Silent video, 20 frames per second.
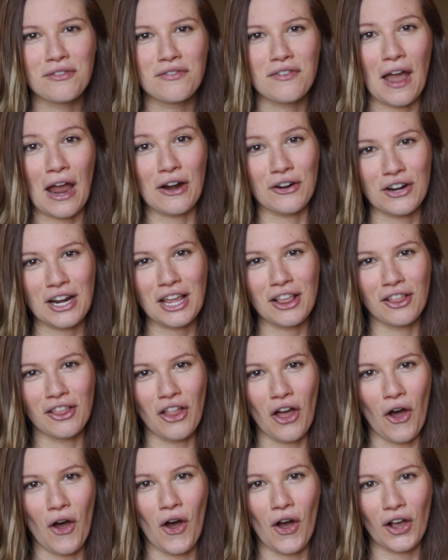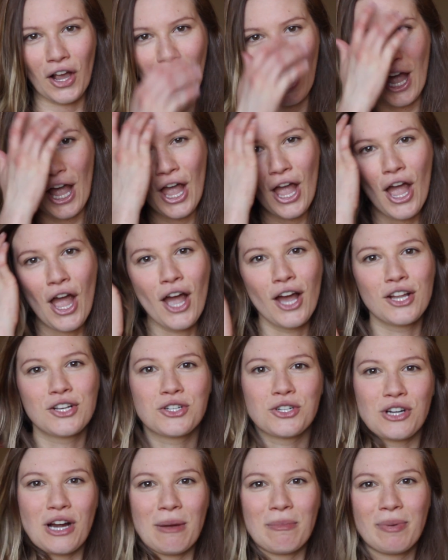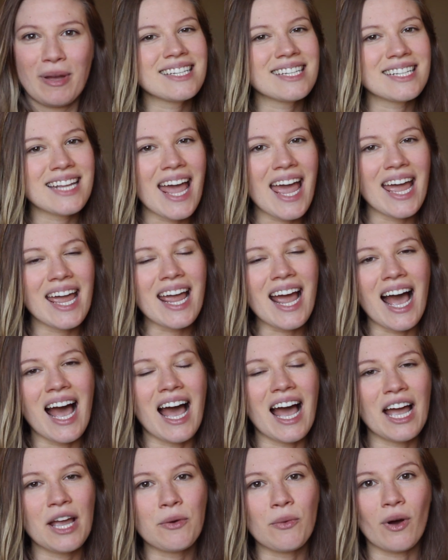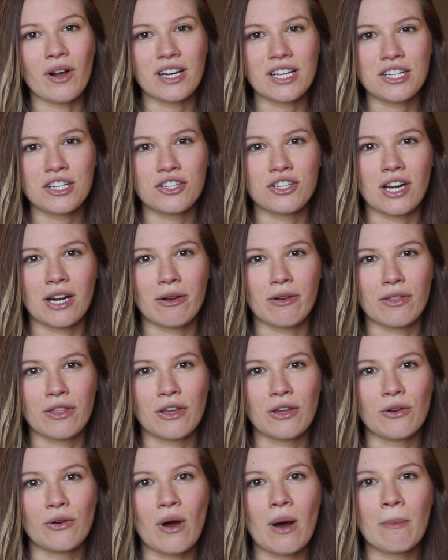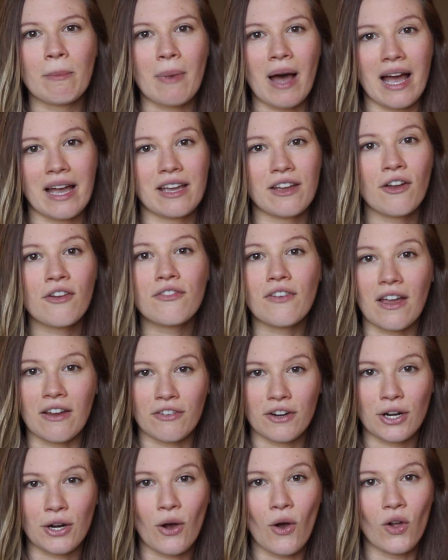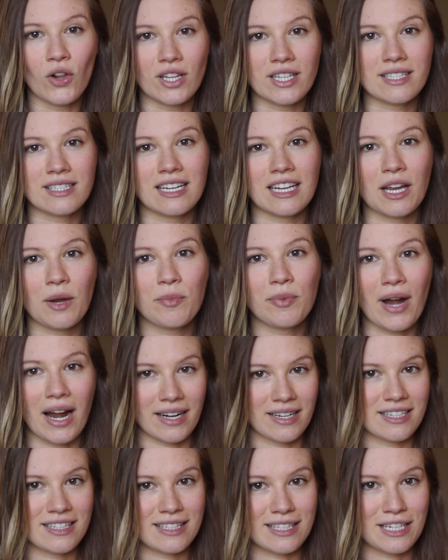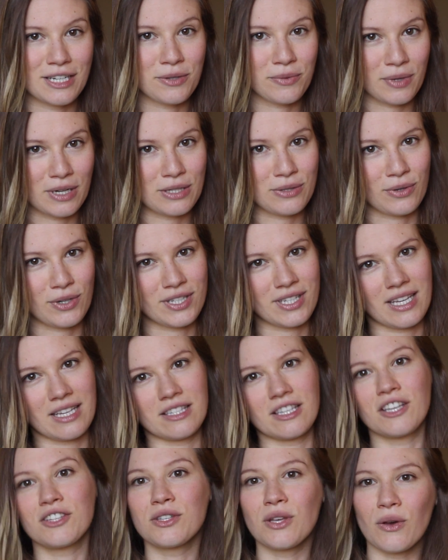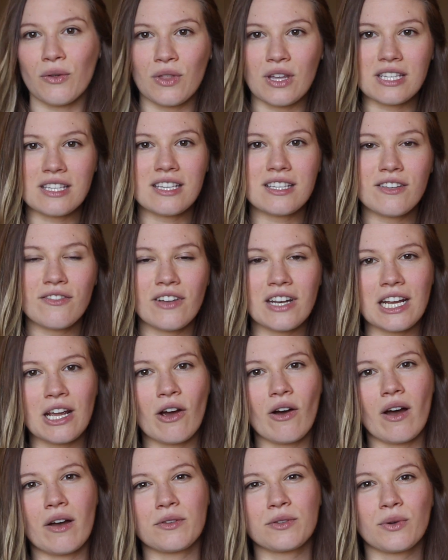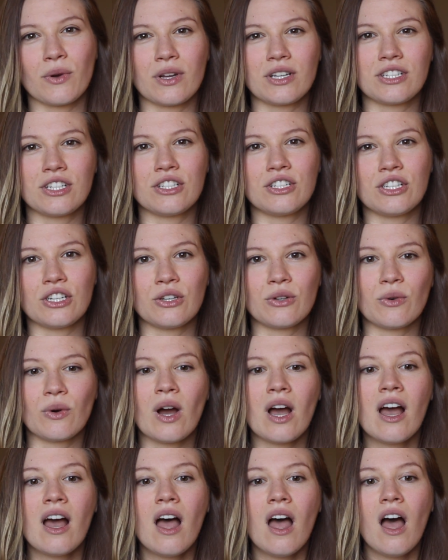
very long trip. Today I wanted to share with you my favorite holistic pregnancy resources. So this is a video I was going to do